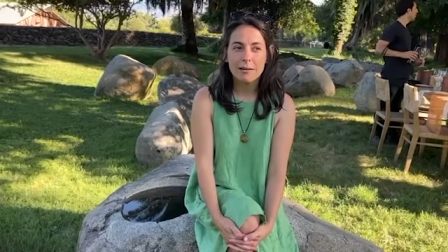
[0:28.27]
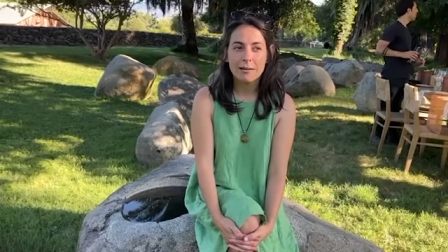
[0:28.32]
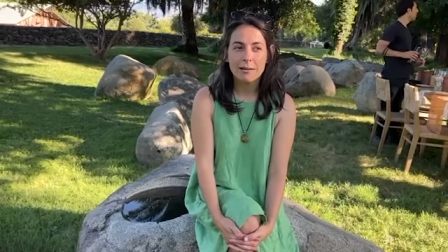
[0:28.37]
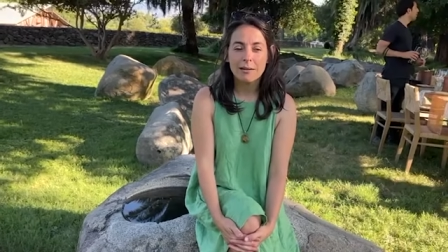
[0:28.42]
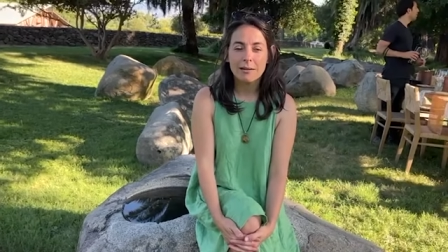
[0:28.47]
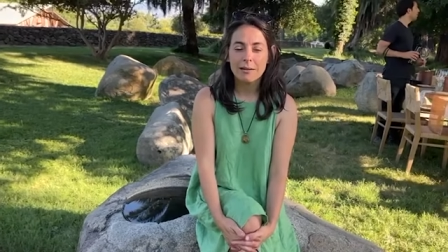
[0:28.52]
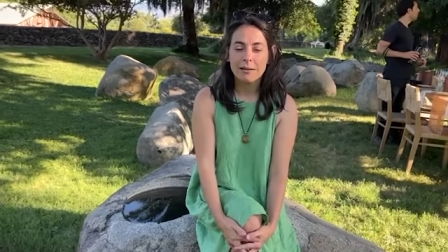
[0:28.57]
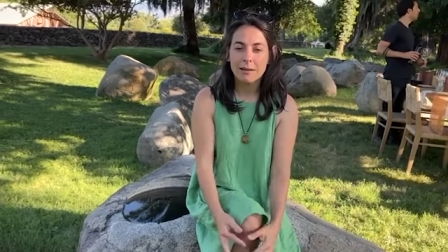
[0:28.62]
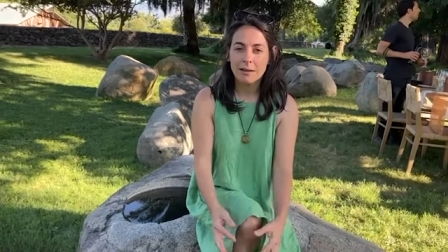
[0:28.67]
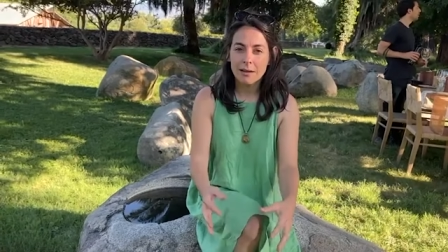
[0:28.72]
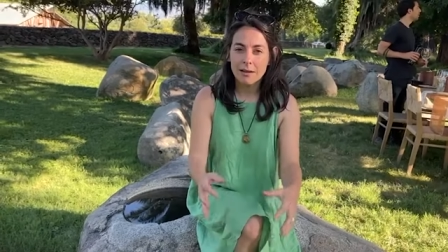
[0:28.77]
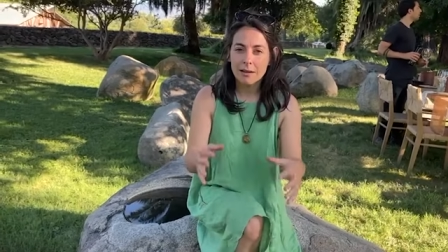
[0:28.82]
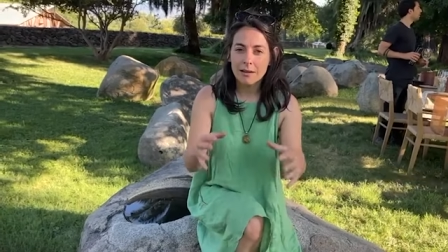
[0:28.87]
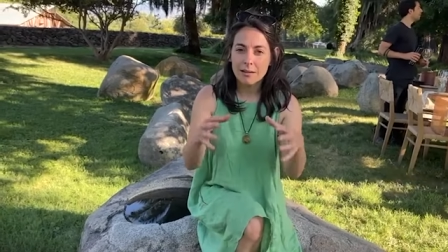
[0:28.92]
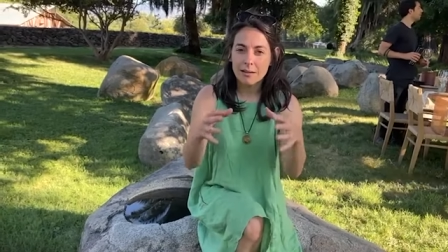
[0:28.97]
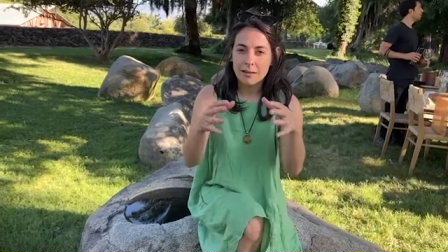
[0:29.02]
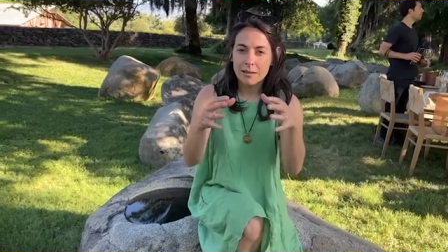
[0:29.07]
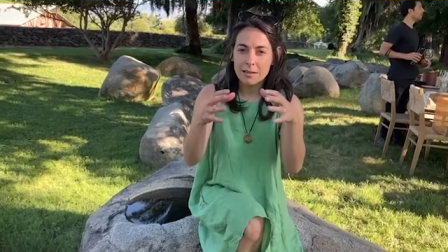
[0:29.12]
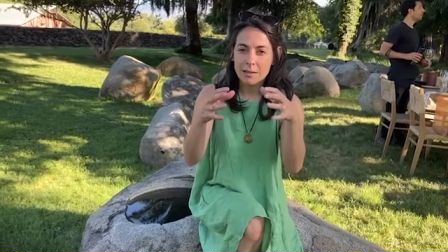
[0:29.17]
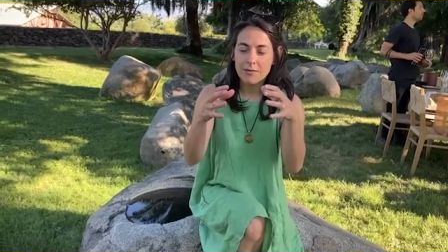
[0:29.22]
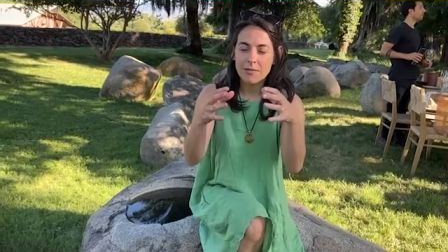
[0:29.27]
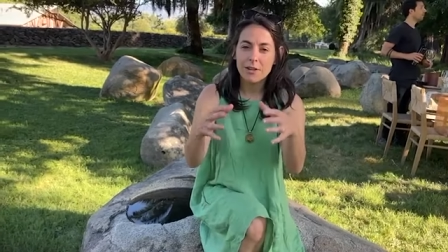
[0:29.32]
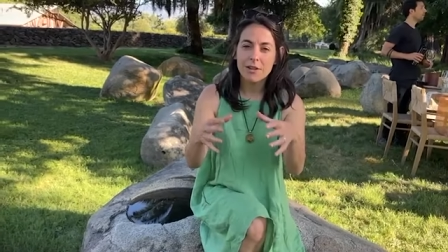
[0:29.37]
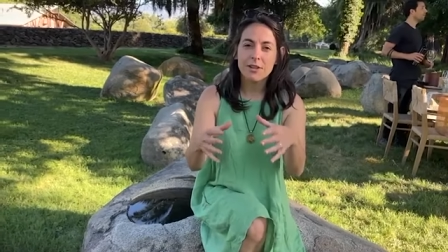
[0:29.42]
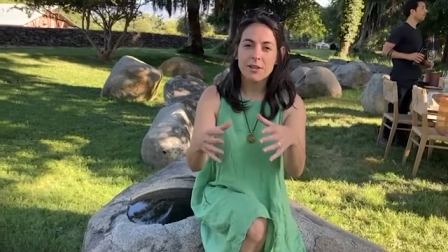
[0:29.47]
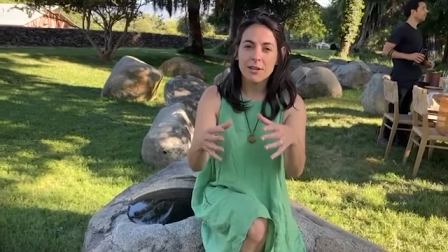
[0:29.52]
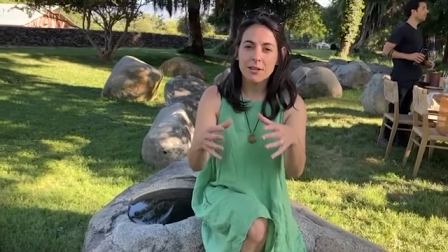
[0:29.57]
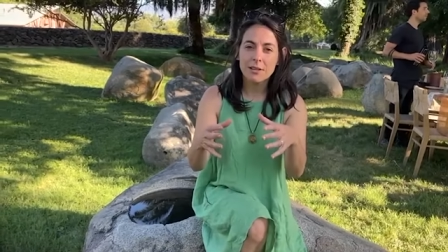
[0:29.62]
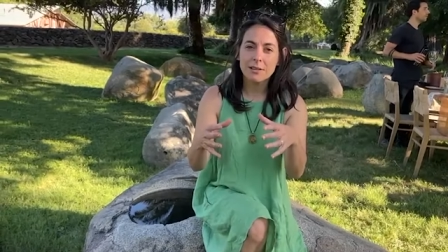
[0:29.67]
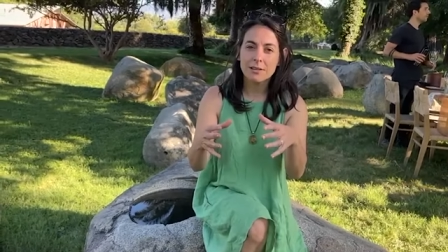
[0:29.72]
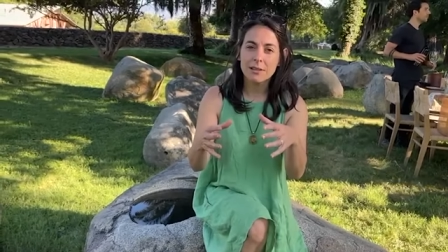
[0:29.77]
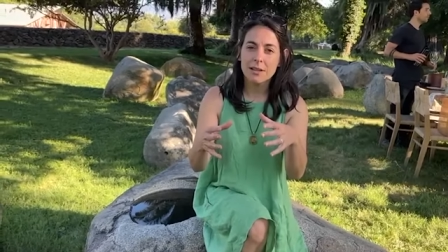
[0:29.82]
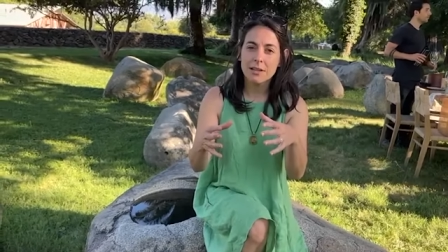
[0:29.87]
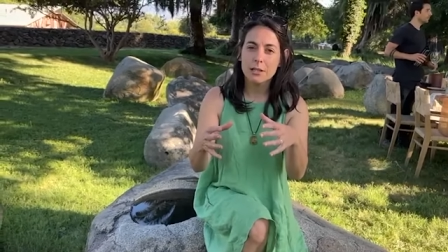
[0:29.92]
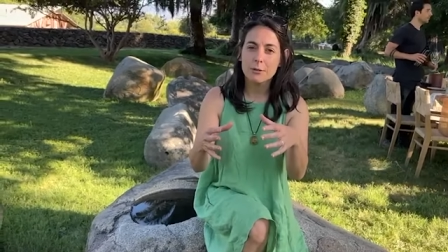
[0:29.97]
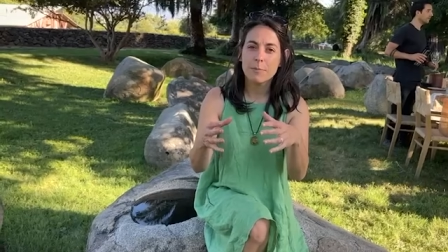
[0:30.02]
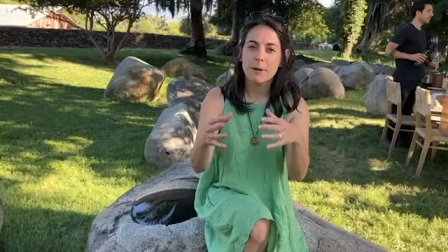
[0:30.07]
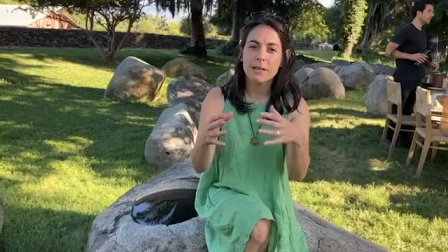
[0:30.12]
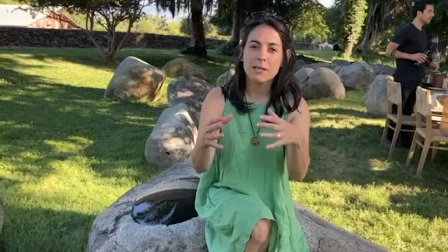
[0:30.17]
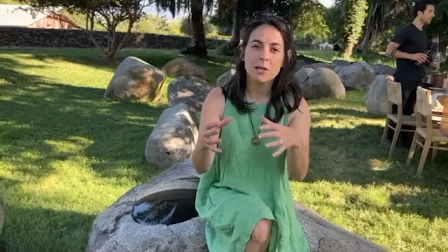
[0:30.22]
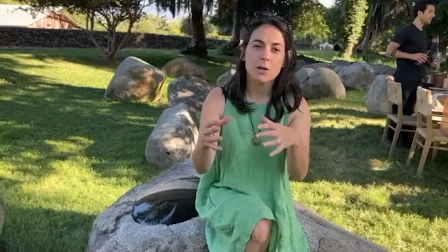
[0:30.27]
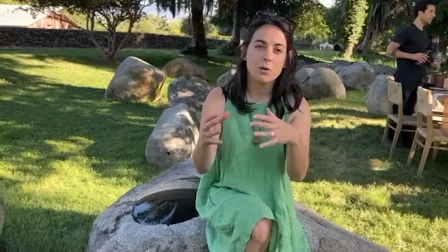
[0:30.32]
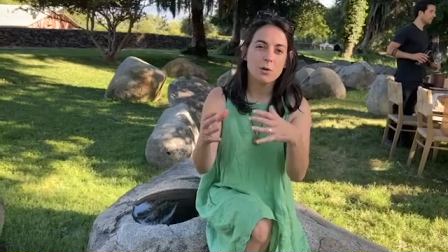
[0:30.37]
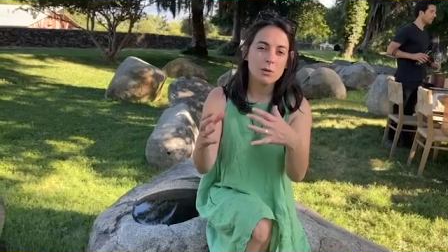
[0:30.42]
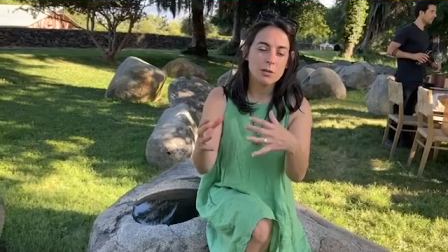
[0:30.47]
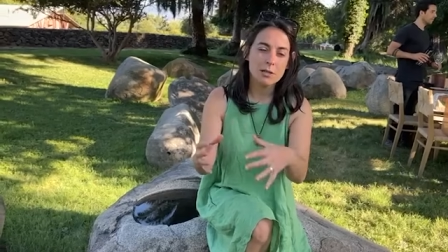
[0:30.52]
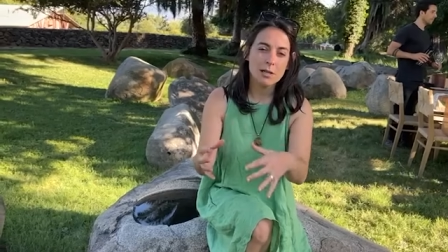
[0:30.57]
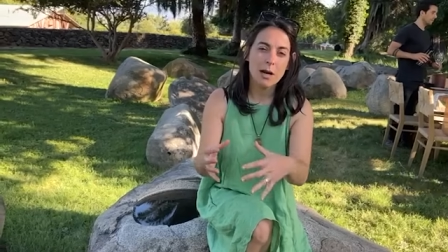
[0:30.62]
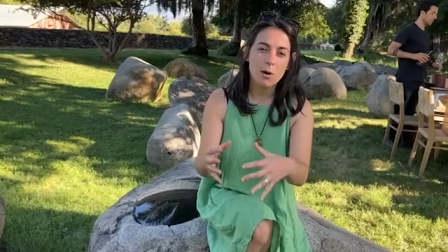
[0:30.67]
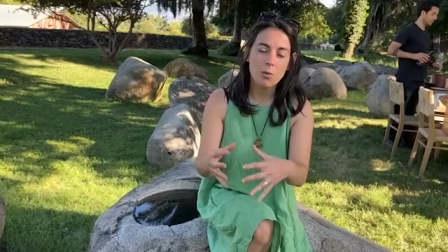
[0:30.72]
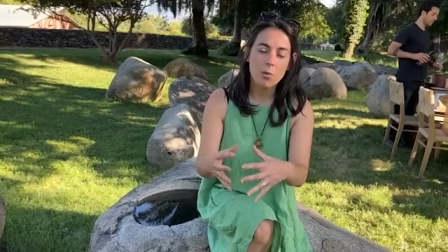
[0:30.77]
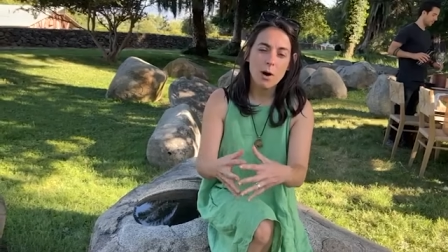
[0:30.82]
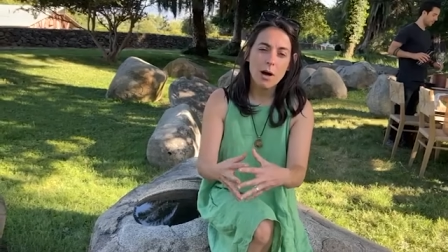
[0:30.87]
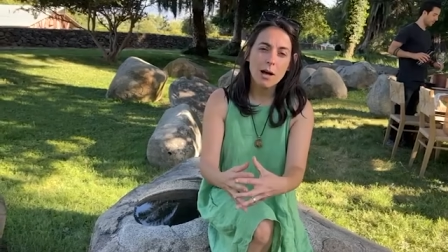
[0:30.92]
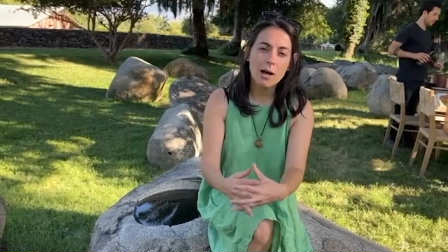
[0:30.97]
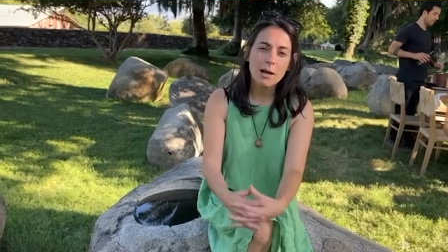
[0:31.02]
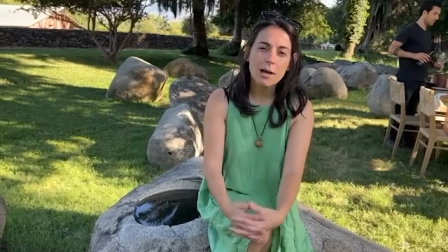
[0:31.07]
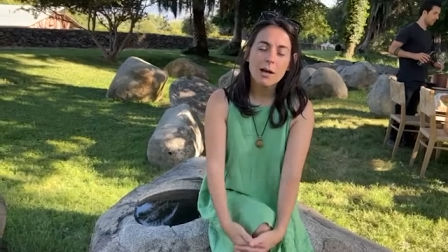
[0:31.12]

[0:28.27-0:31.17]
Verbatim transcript: here in this vineyard that is based in Colchagua.